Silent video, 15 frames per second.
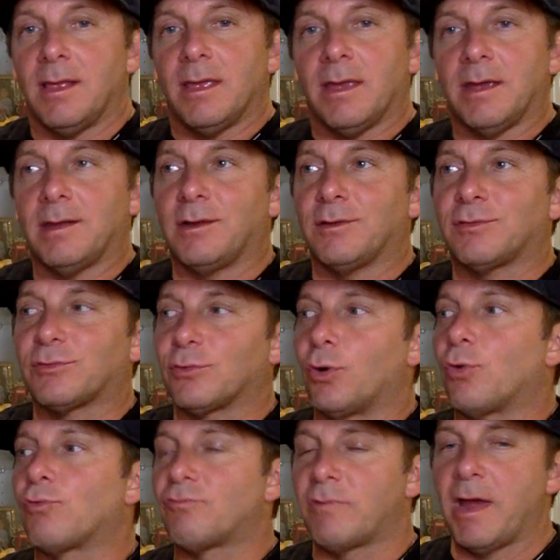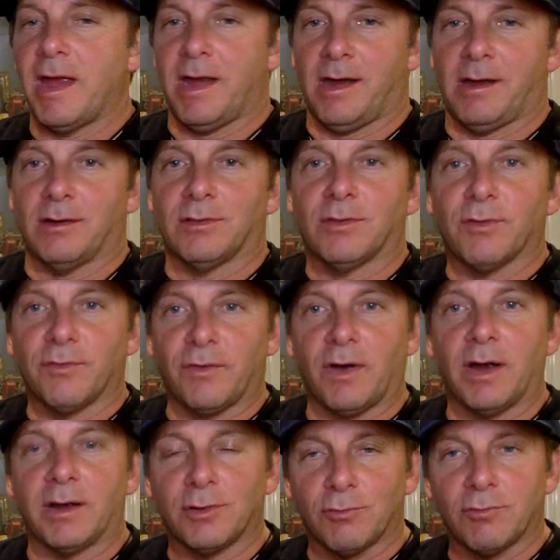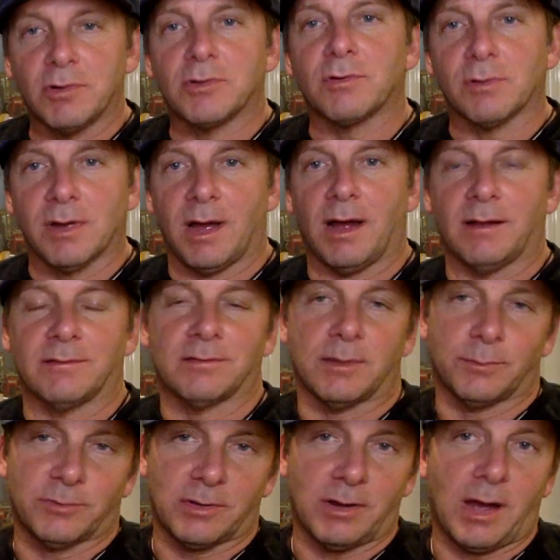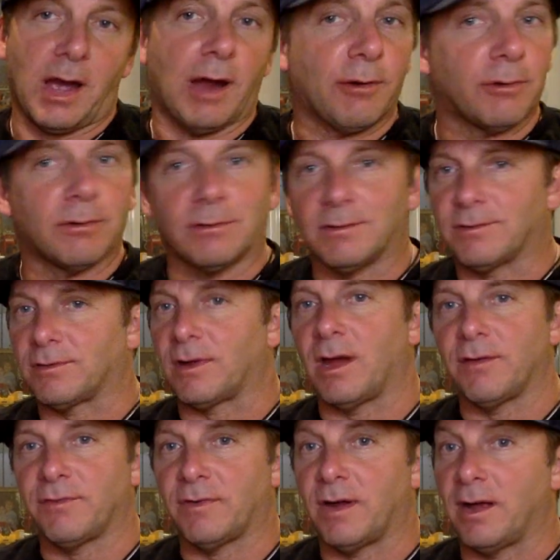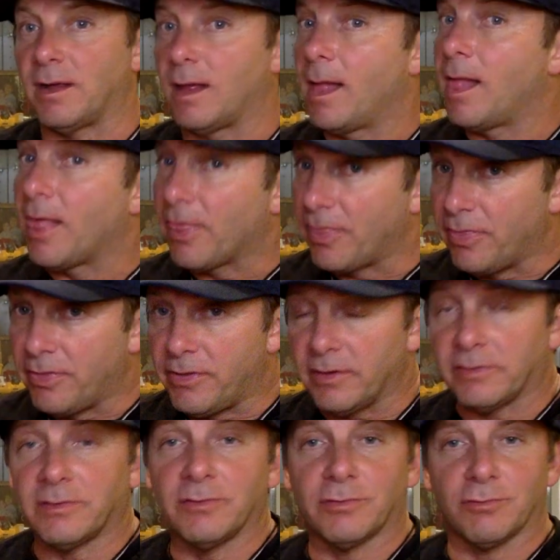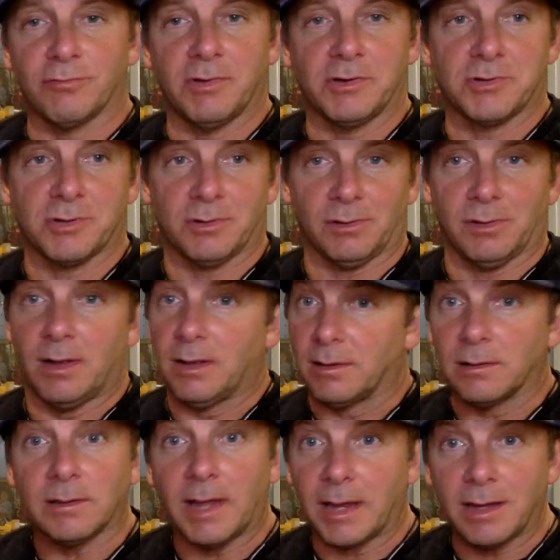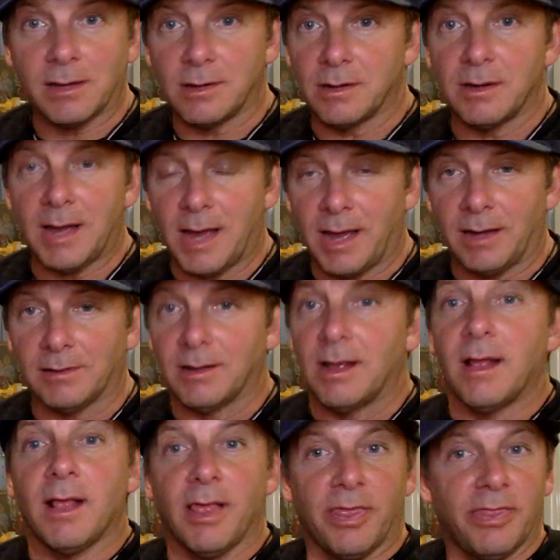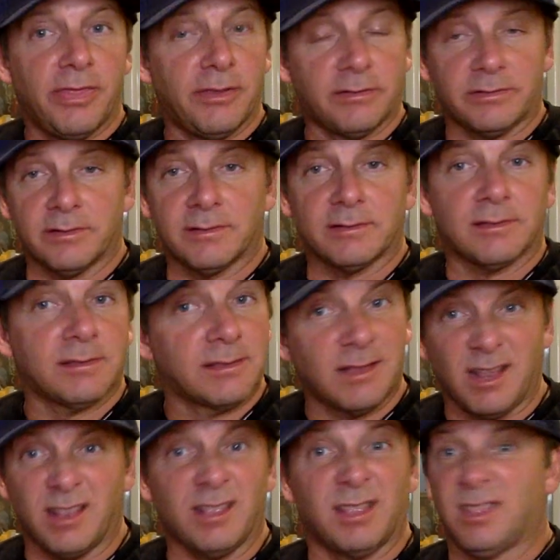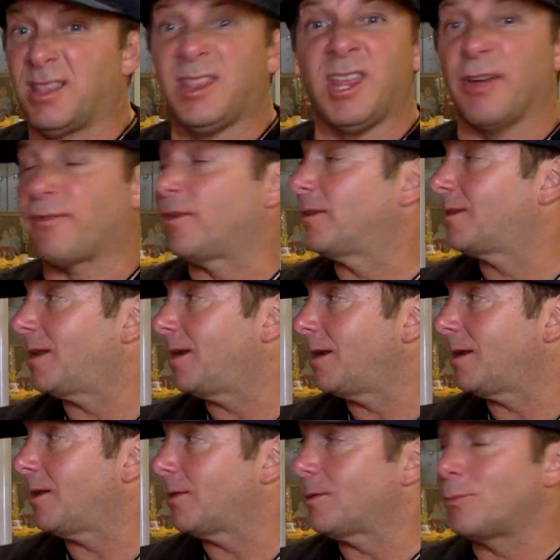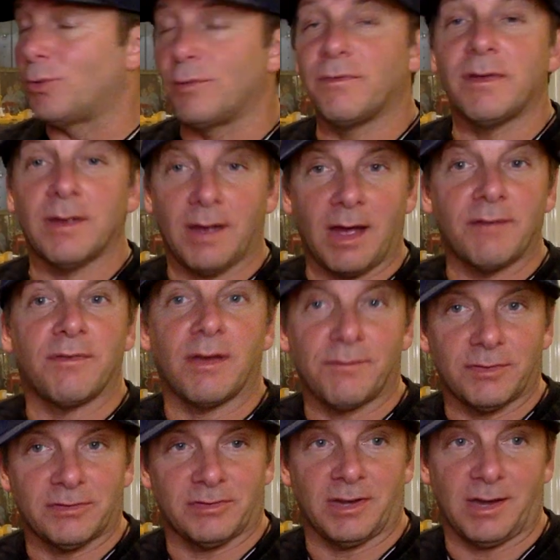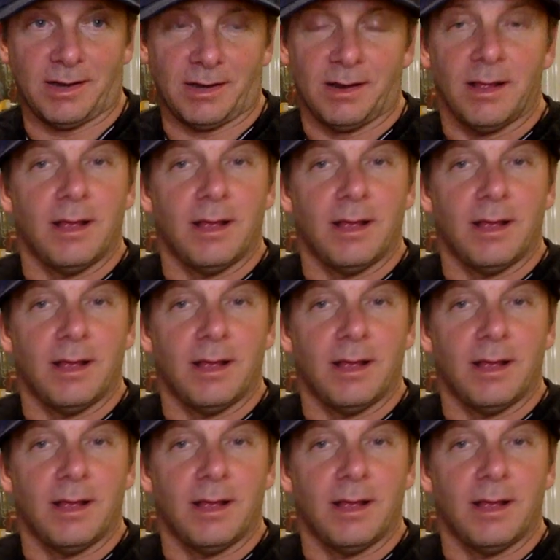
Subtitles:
It is so rare to find original concepts in horror and sci-fi. This is original. Like it or not, this is different than any other movie I've ever seen.